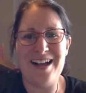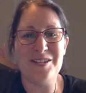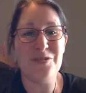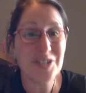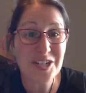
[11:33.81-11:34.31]

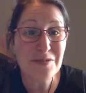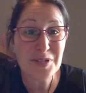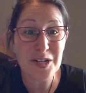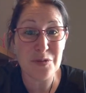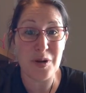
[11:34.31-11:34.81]
So what
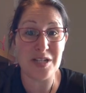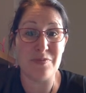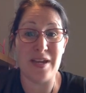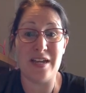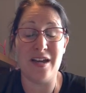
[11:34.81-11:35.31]
shapes can your bodies
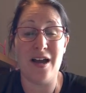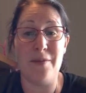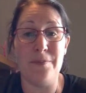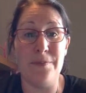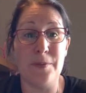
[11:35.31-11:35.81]
make?
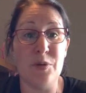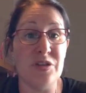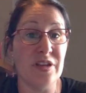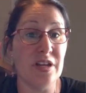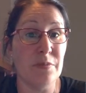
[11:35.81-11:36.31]
When
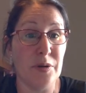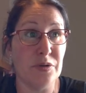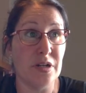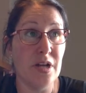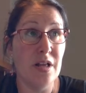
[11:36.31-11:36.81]
you think about